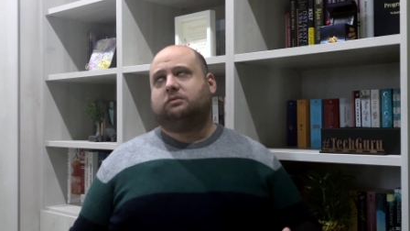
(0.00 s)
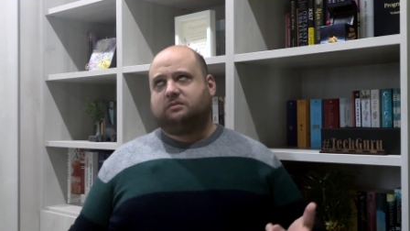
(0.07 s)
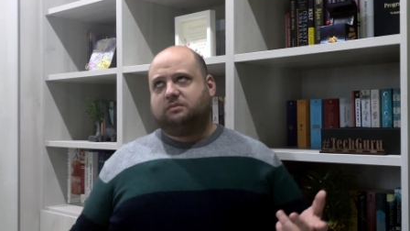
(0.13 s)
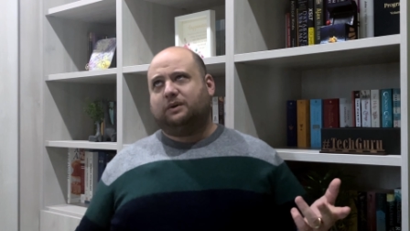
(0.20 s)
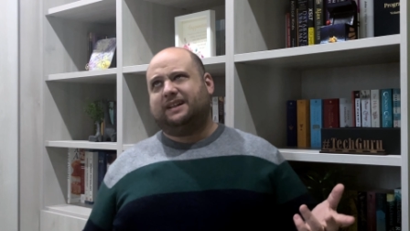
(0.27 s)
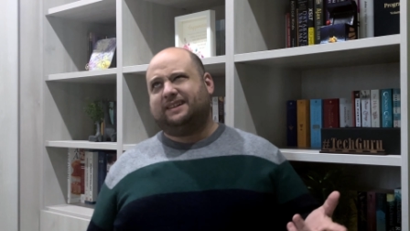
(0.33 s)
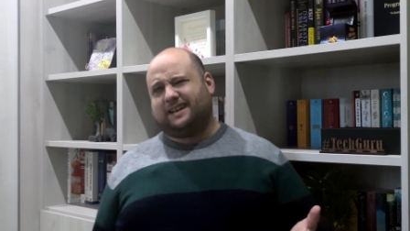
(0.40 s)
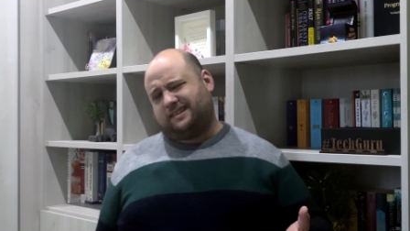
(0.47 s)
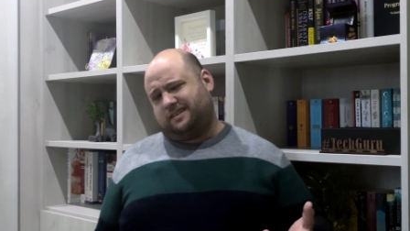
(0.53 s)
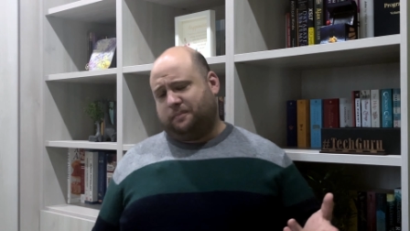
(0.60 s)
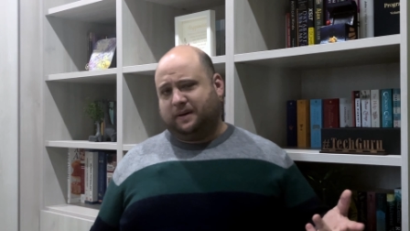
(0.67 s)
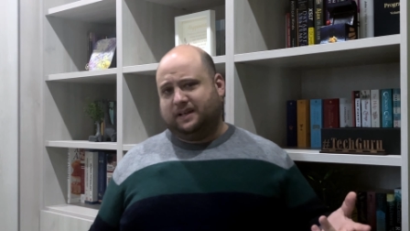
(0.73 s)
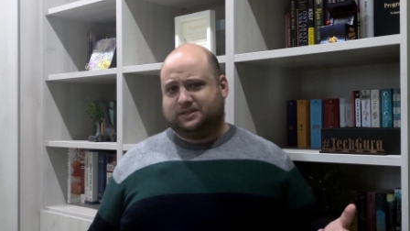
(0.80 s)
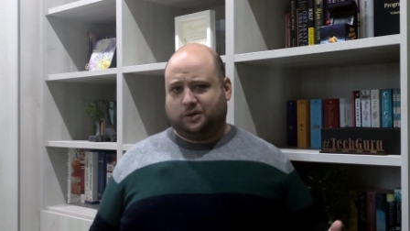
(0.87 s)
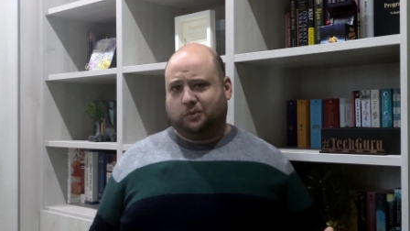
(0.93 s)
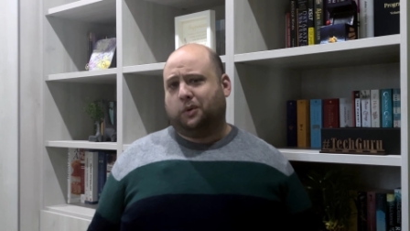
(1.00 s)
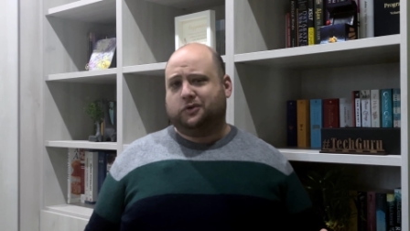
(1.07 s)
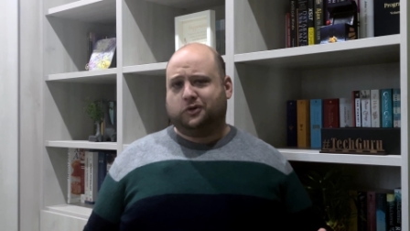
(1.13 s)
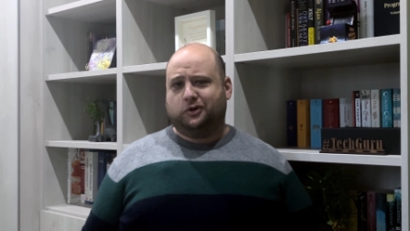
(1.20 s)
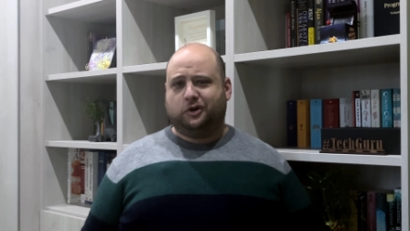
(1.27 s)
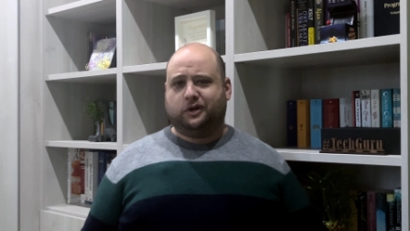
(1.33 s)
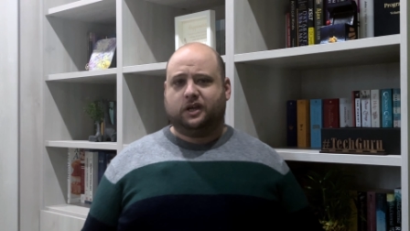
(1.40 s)
Well, that depends on what
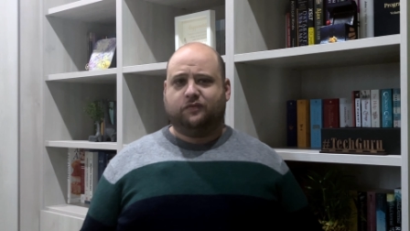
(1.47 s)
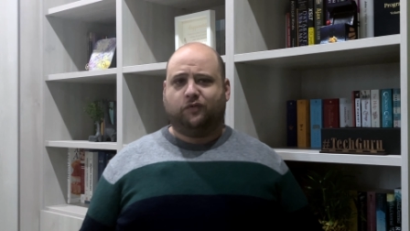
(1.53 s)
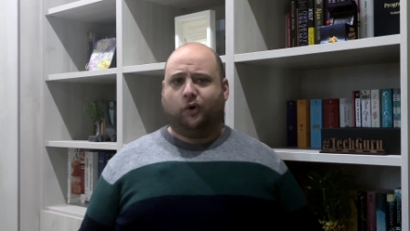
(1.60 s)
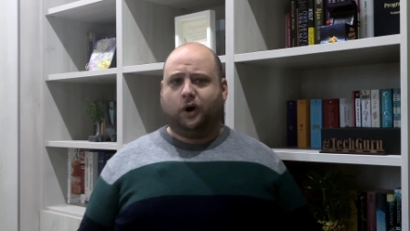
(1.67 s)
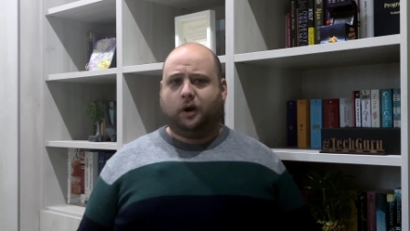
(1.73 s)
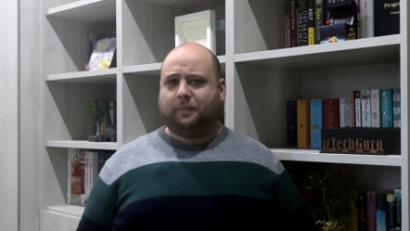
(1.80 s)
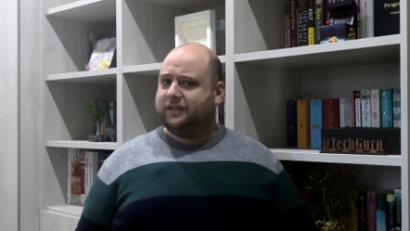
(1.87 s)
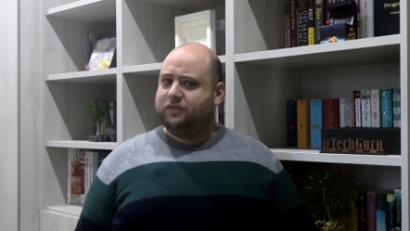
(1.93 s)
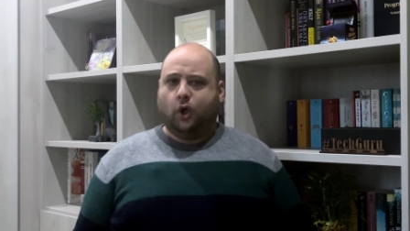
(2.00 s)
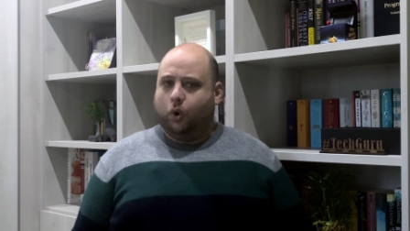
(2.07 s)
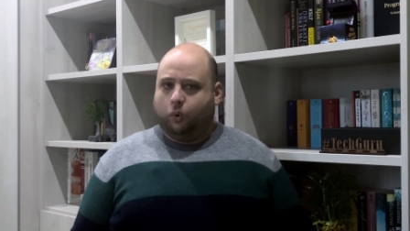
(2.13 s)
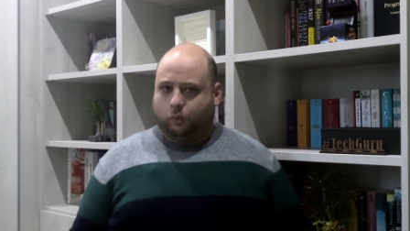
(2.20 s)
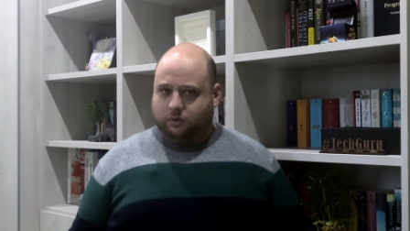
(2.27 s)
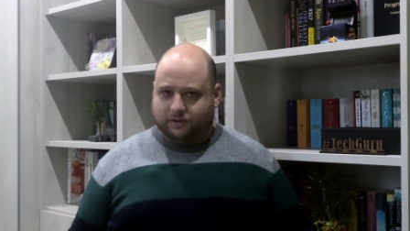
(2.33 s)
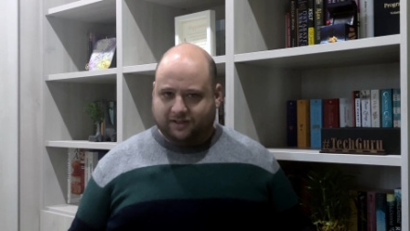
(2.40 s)
you're looking for, but no.